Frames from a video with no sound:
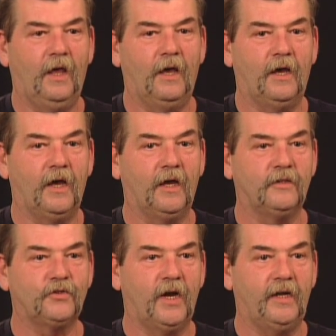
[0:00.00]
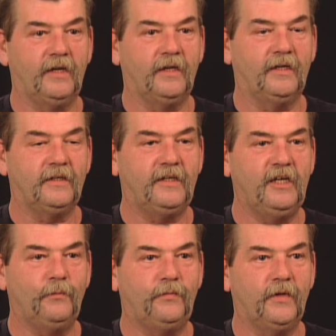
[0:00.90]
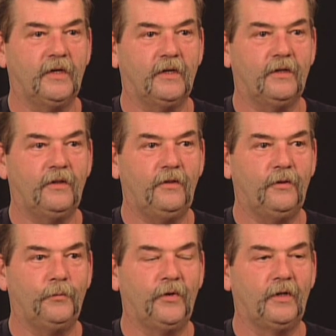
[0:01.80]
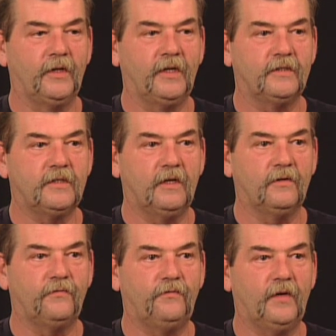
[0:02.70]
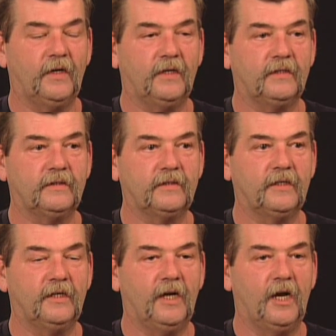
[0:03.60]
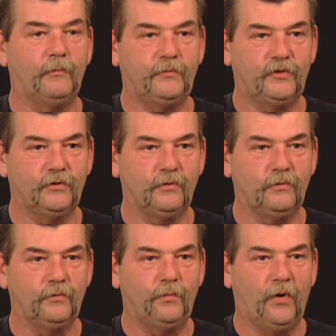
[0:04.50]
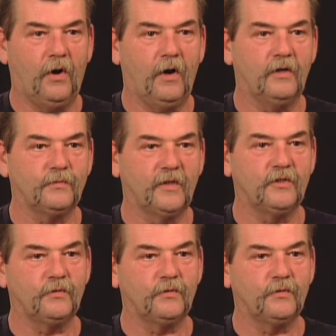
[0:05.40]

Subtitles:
Trying to keep the building itself up to par as much as